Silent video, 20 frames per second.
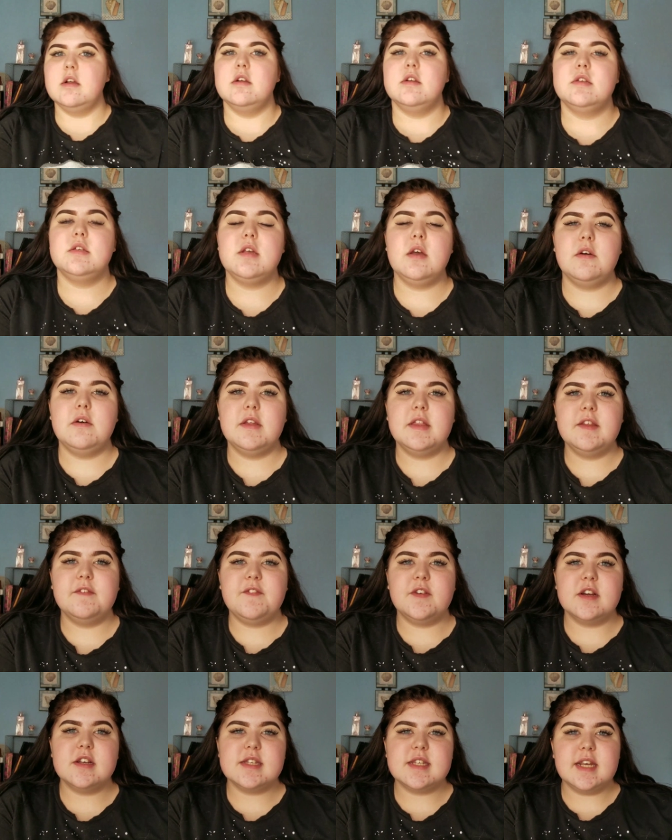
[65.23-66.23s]
So the
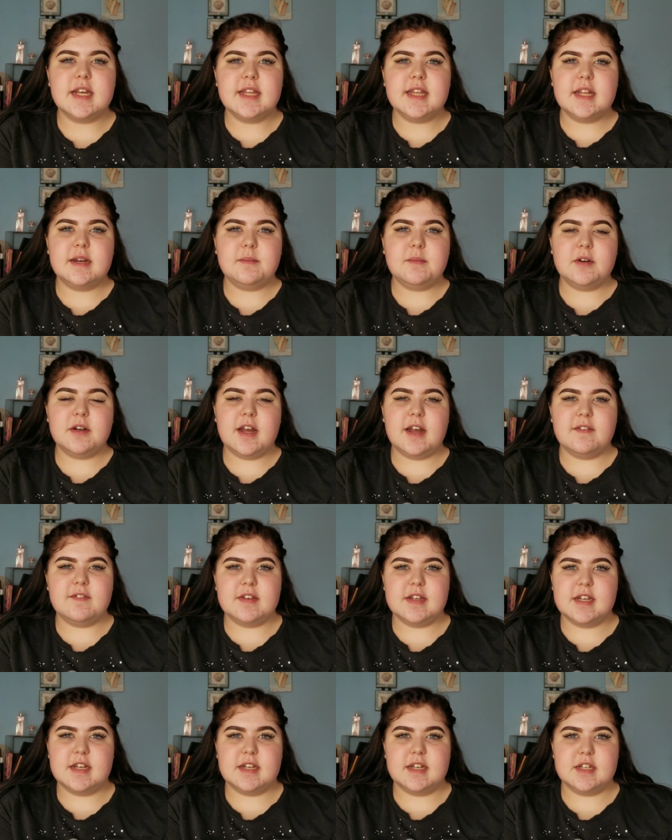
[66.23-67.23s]
first thing that I'm going to have
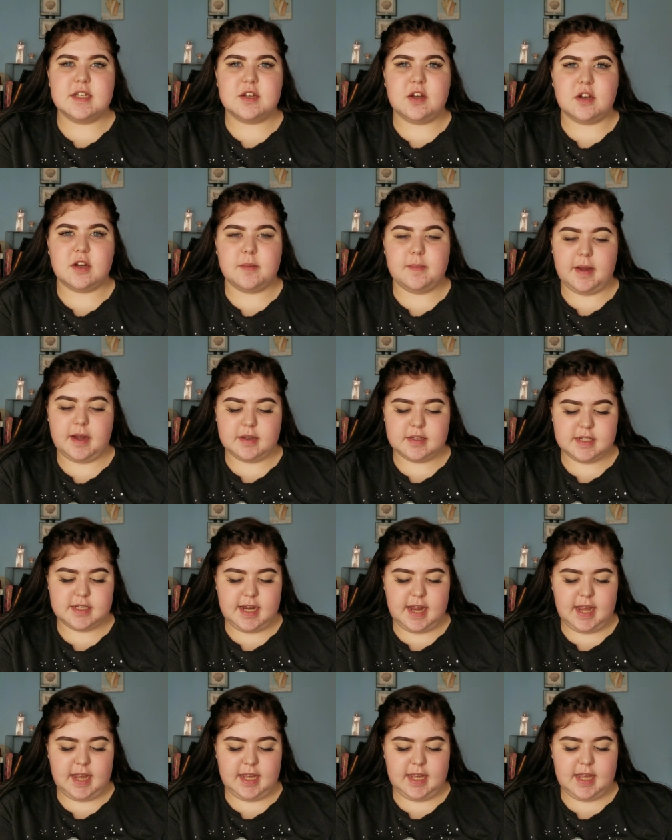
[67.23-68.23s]
to talk about
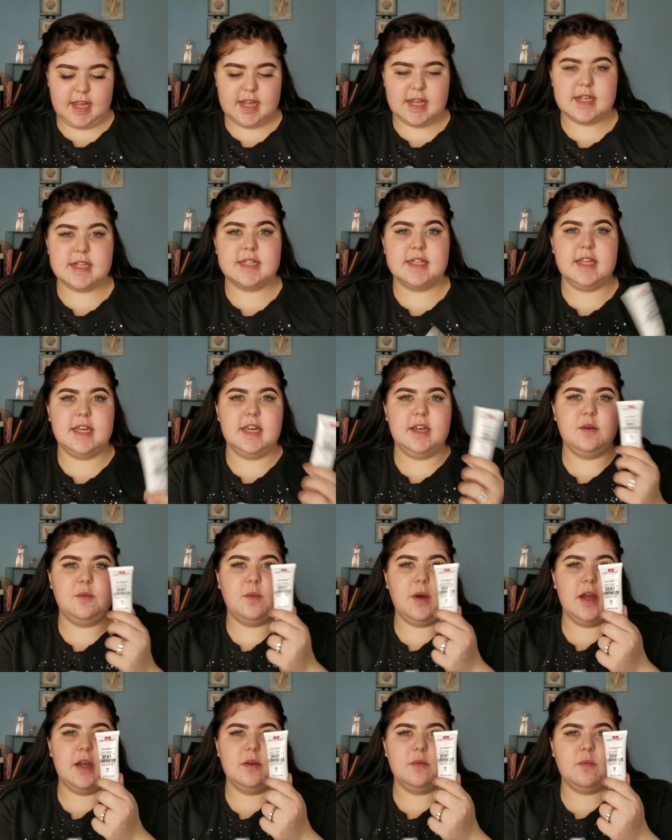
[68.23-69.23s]
today is the
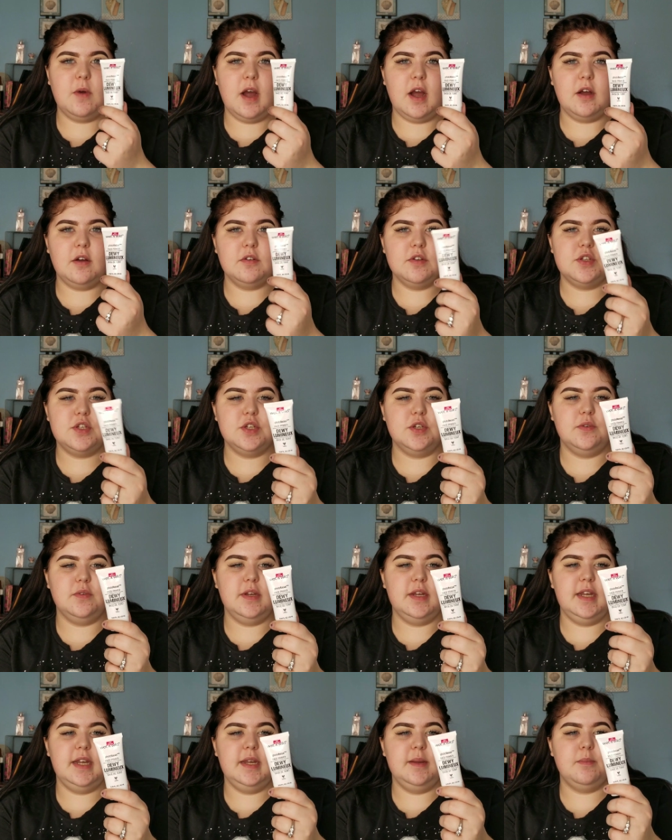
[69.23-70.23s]
Wet n Wild
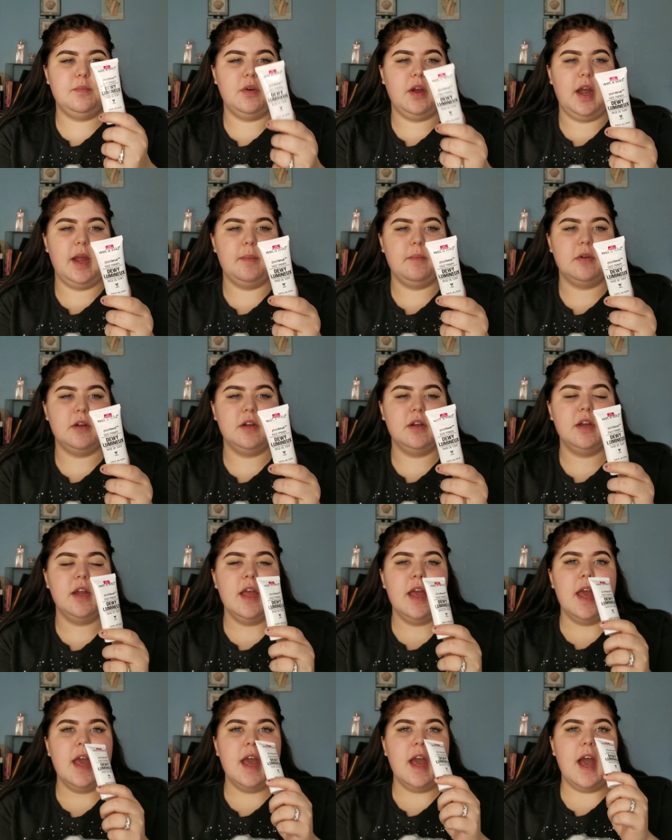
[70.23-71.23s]
Dewy Primer.
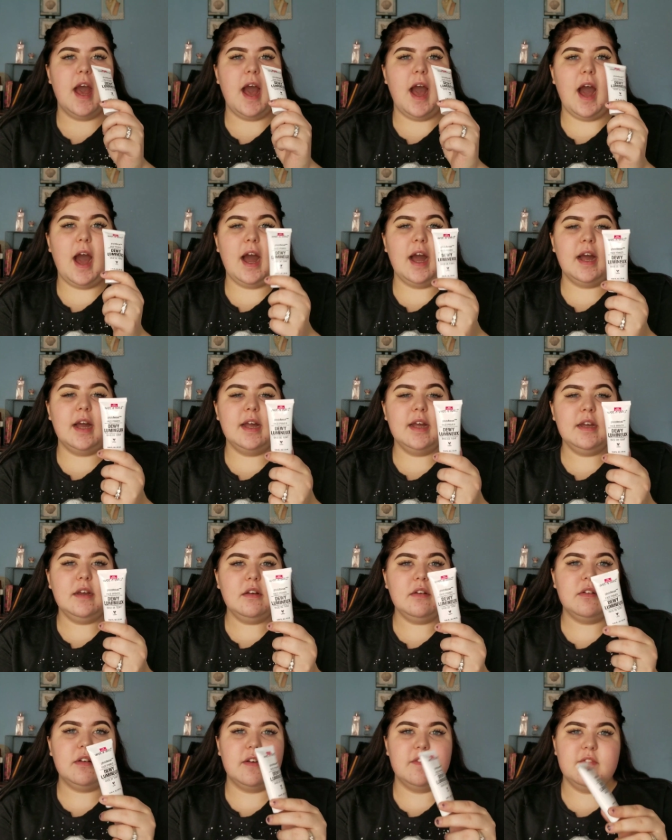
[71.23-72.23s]
I
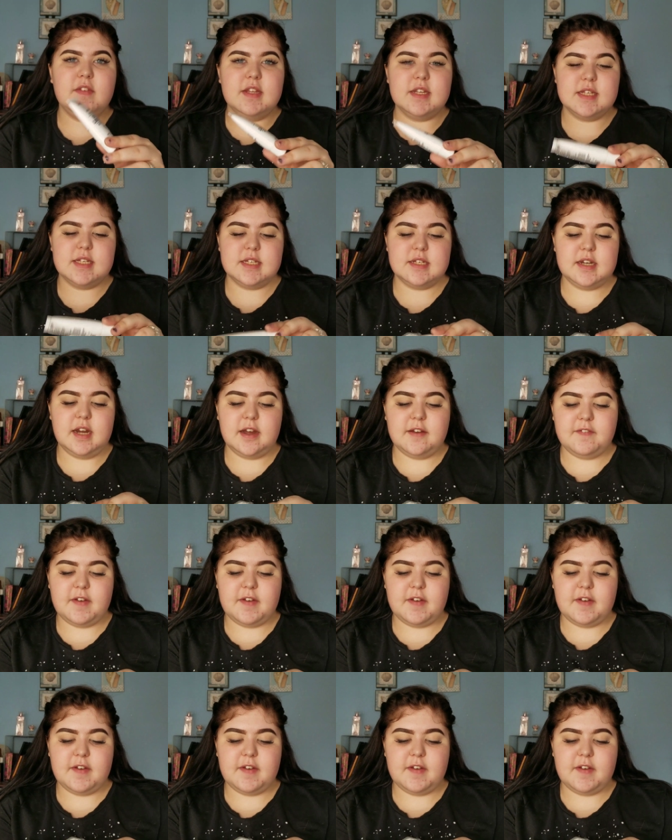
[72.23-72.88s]
love this stuff.